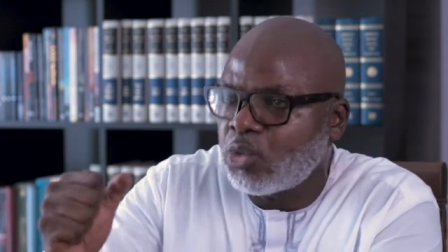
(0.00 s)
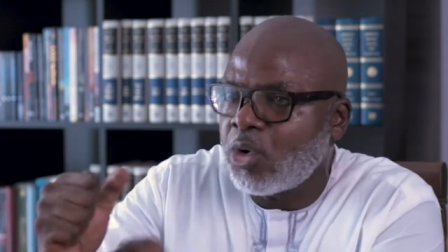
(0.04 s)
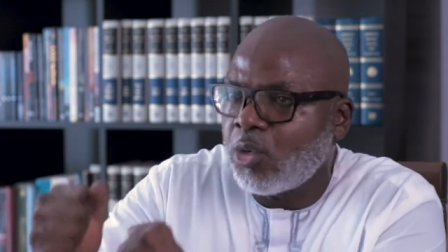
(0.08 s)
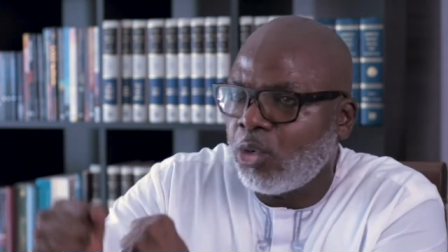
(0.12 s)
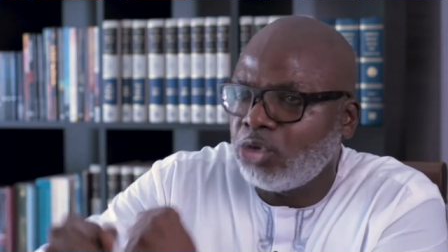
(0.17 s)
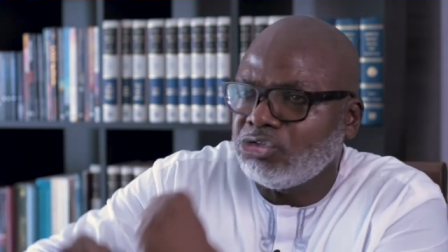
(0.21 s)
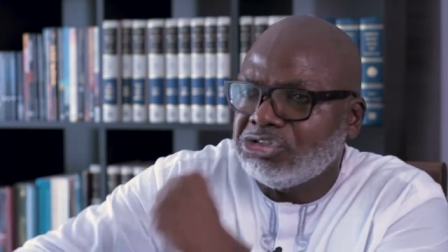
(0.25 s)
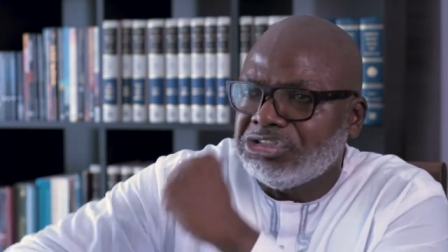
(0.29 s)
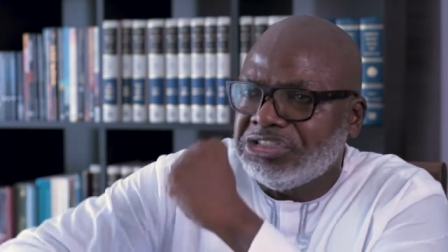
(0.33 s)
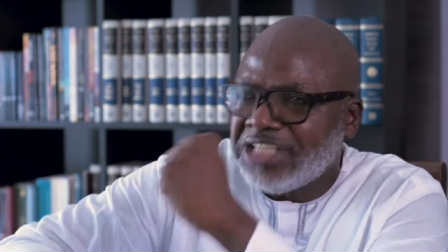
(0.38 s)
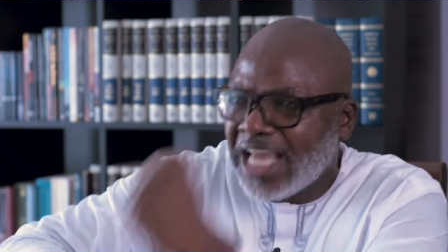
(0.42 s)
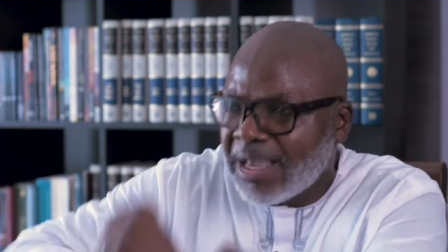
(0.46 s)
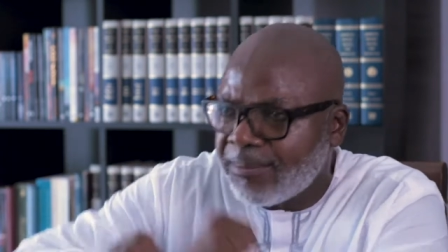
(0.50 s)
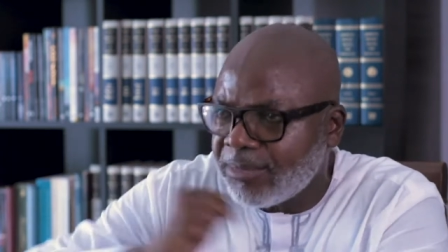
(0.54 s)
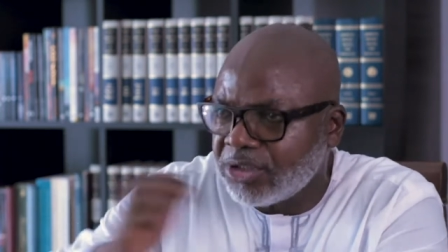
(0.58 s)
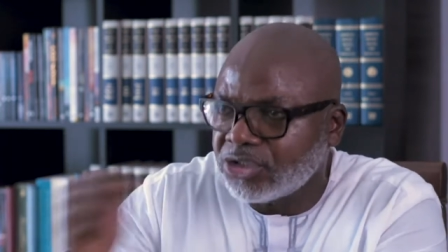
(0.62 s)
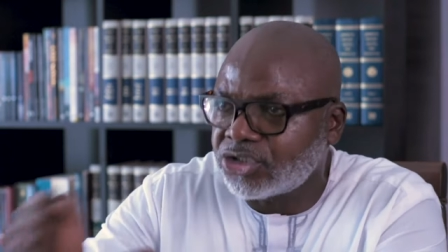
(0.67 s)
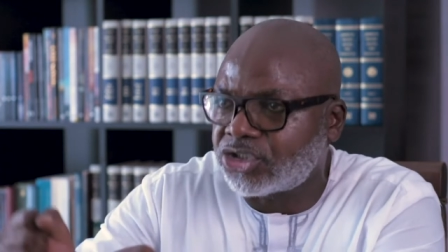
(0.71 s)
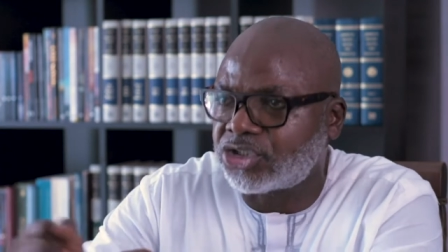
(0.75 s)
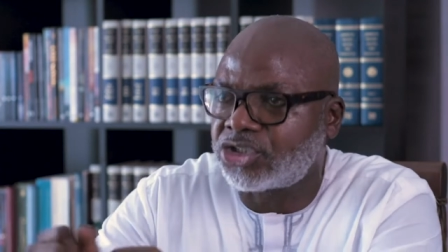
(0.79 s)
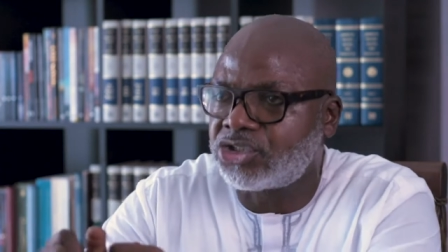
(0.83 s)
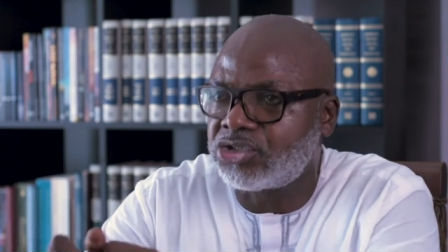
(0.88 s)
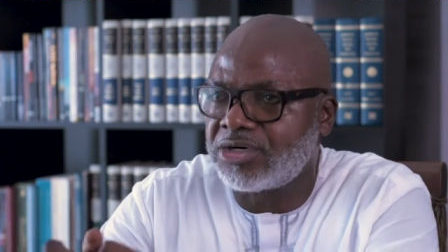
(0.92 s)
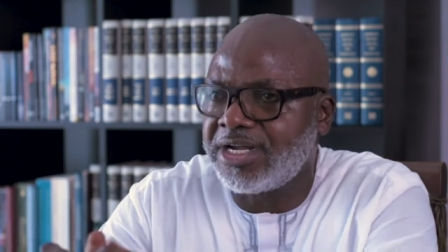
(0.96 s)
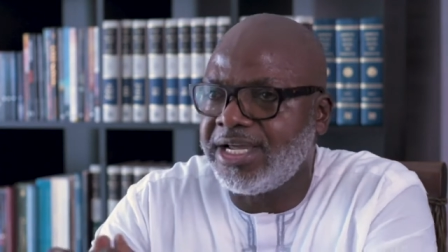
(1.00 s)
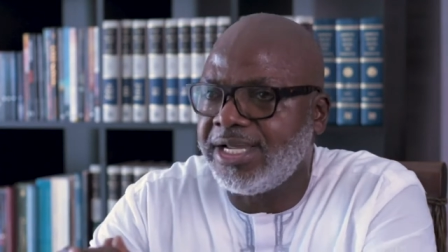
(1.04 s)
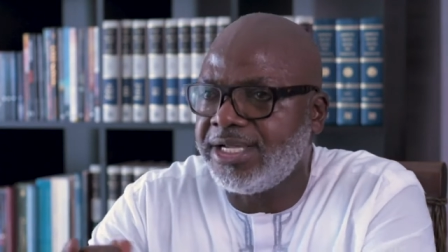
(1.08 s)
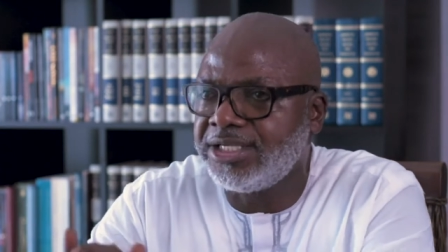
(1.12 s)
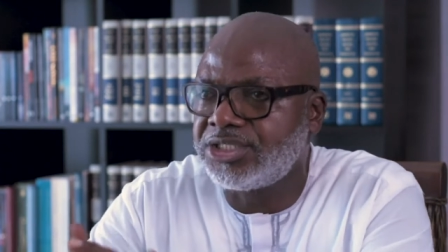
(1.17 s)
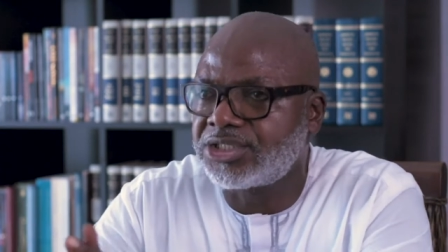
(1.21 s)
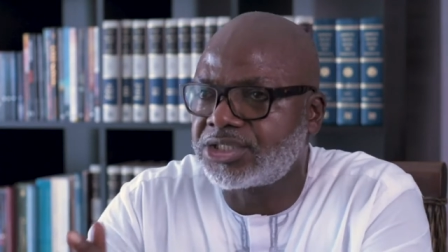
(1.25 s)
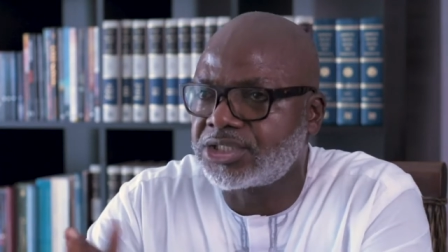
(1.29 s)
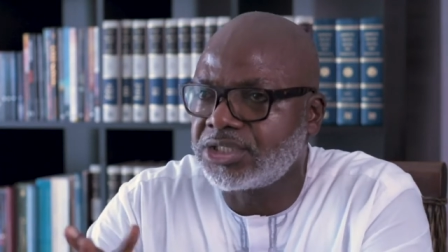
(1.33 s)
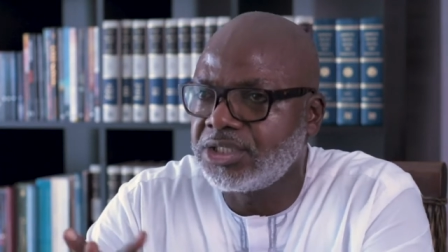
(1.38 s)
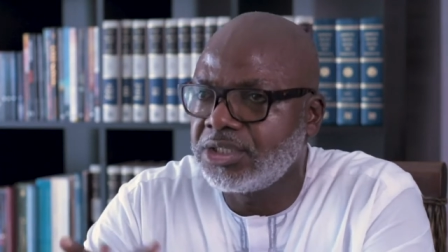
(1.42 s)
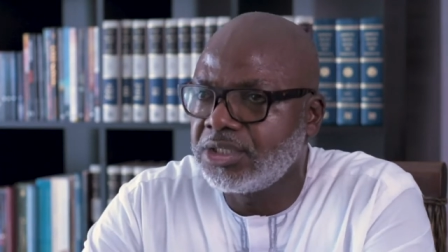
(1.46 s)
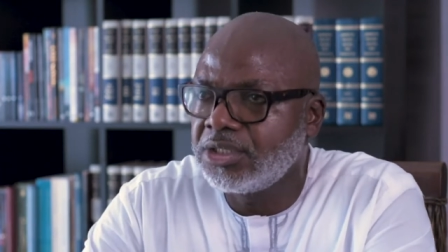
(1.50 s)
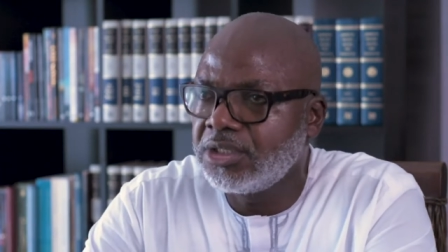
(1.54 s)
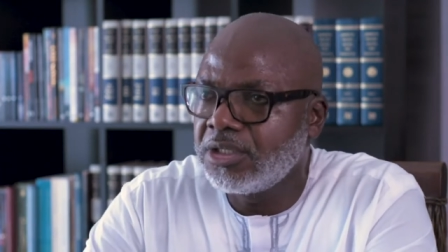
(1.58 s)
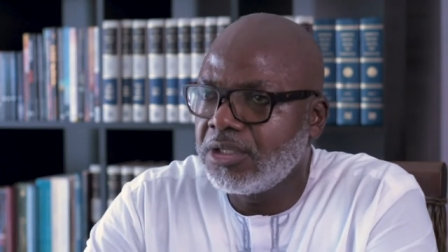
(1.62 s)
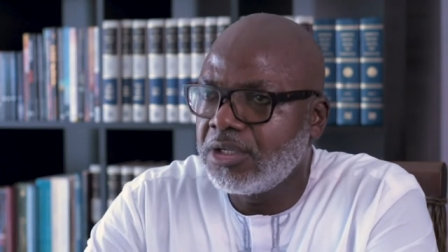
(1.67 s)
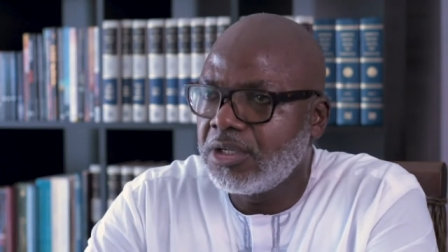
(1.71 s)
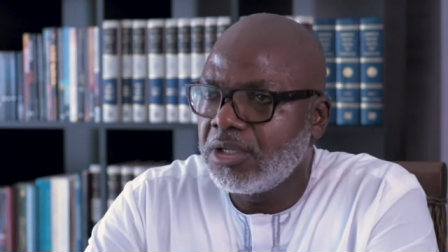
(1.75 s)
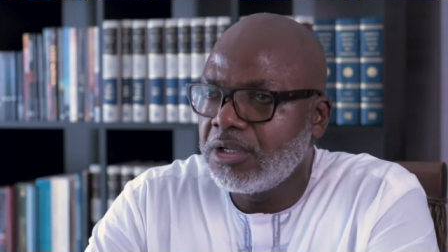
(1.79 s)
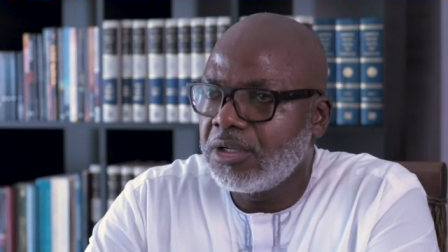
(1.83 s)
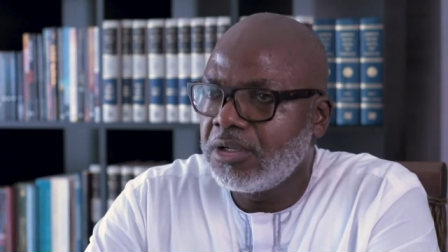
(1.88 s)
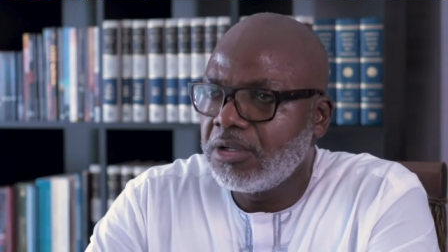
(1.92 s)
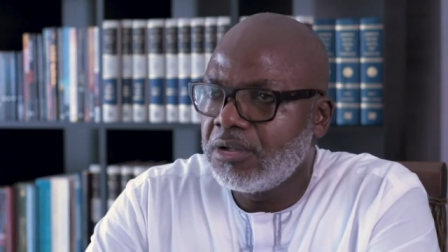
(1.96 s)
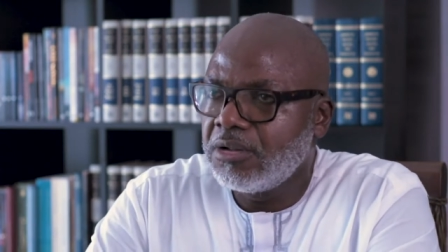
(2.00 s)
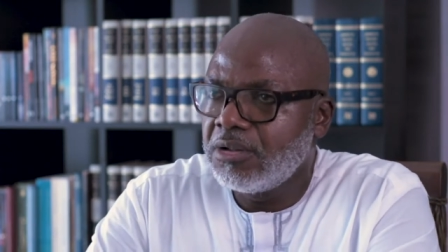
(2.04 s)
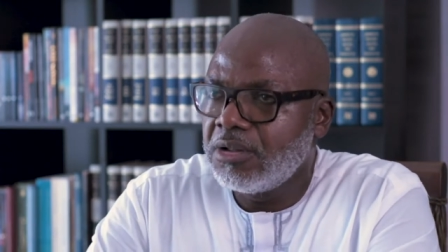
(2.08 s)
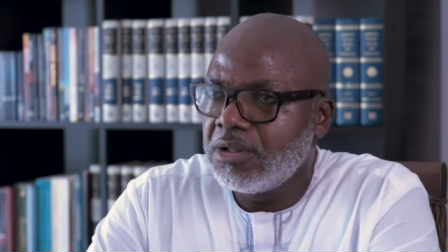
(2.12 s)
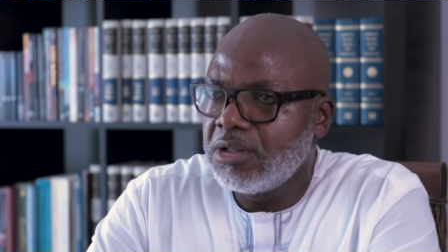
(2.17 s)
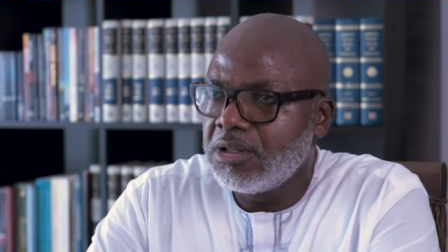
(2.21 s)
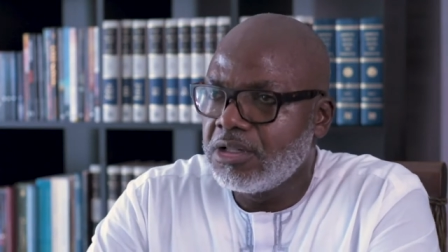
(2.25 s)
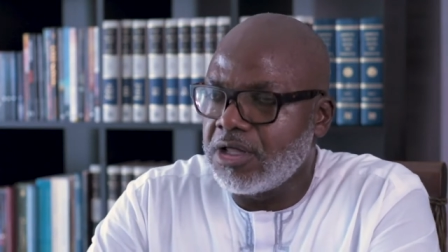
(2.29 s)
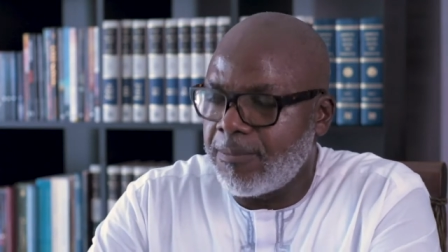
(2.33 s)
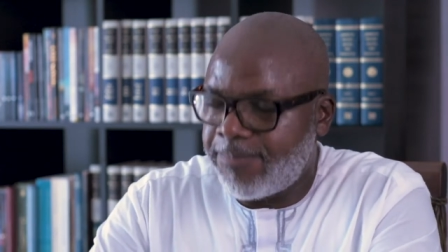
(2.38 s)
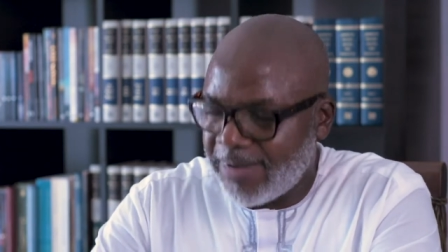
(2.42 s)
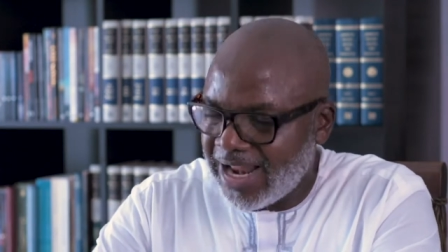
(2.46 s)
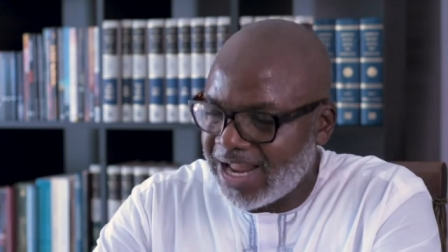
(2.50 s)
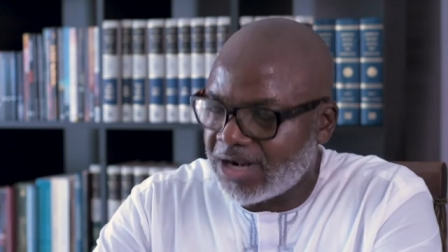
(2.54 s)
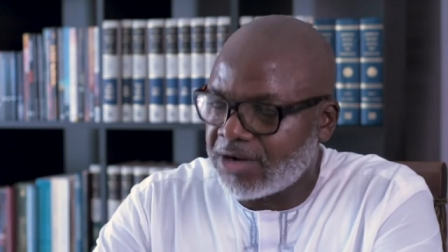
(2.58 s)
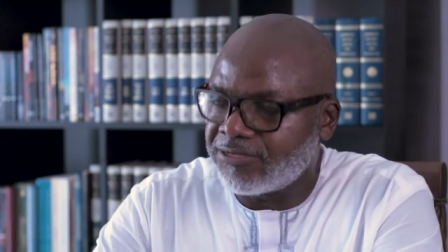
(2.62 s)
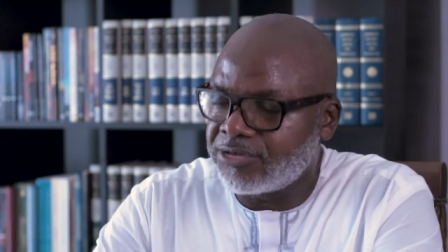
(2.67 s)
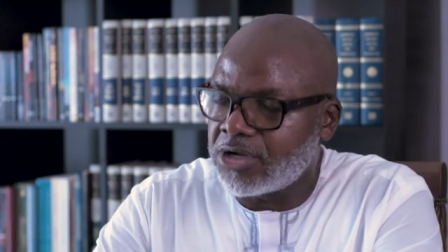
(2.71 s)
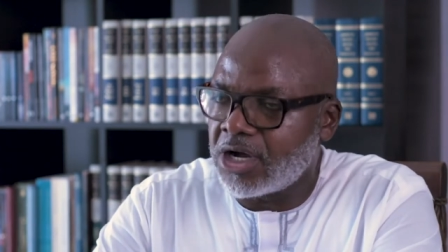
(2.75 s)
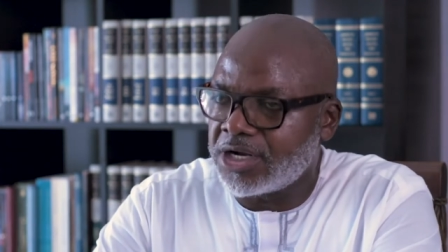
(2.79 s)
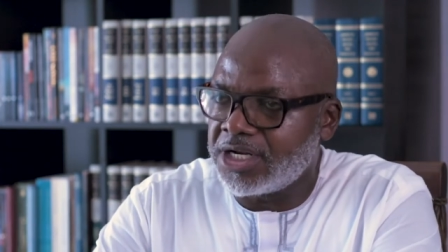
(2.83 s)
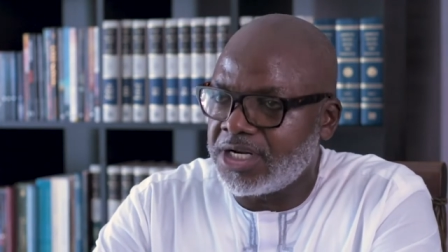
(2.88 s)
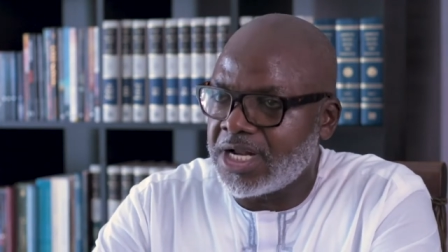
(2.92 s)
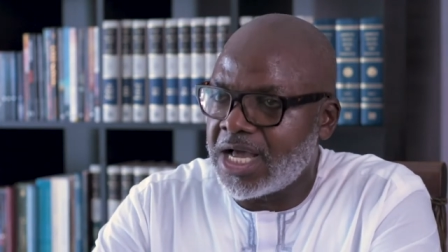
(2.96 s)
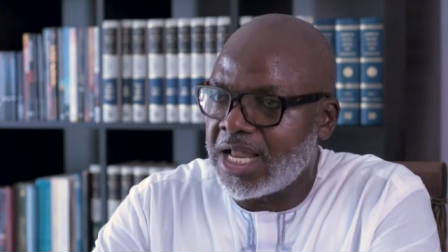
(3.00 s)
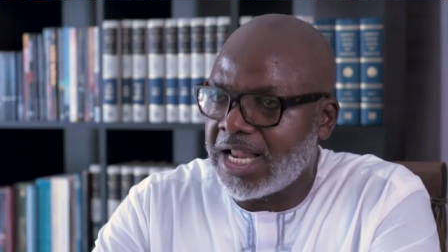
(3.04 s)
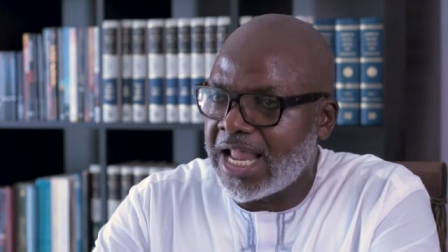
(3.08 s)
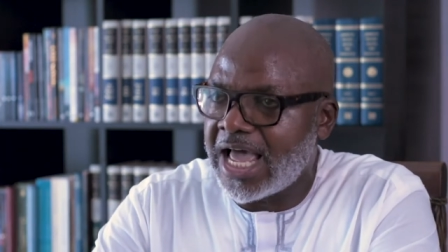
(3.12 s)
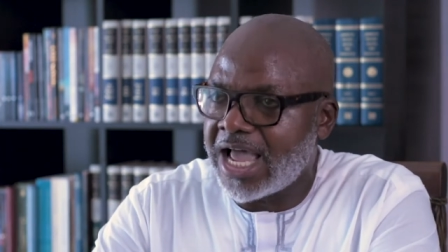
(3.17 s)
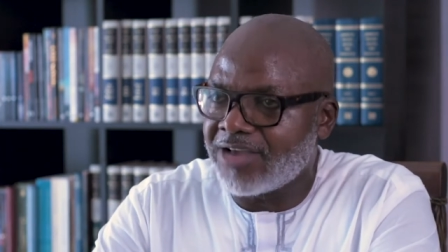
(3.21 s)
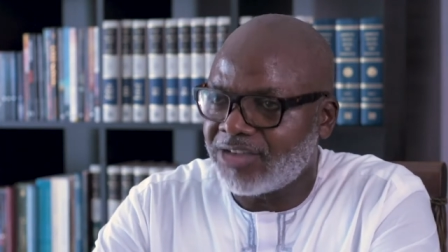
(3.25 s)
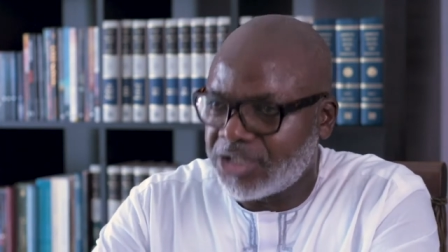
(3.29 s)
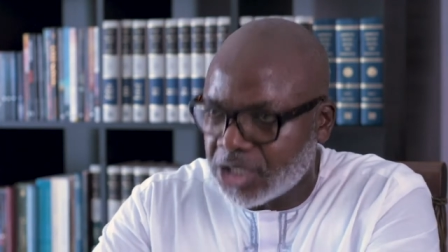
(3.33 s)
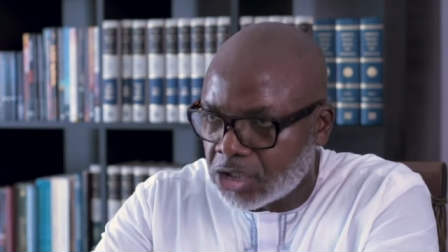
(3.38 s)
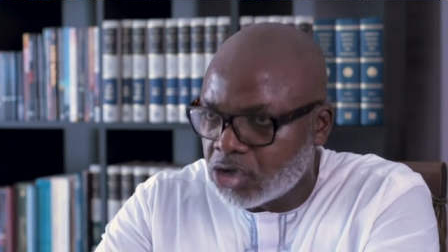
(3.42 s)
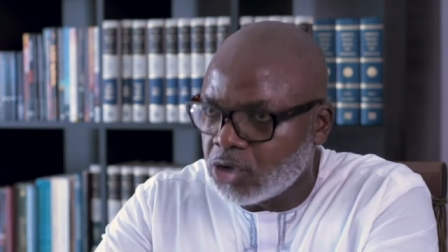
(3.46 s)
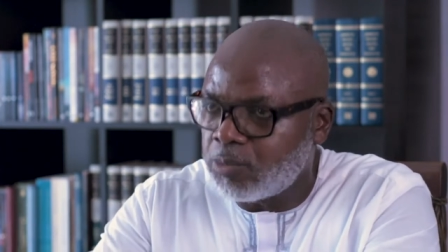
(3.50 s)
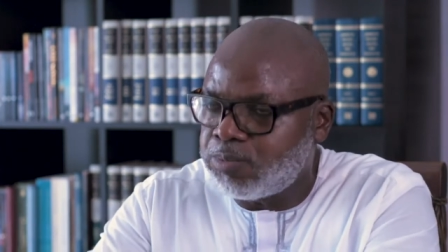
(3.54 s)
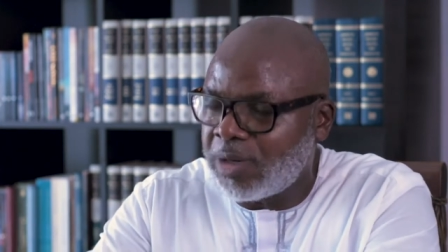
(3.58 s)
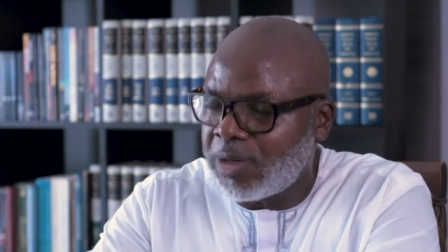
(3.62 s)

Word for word: we will demonstrate the plan of God in our lives, a good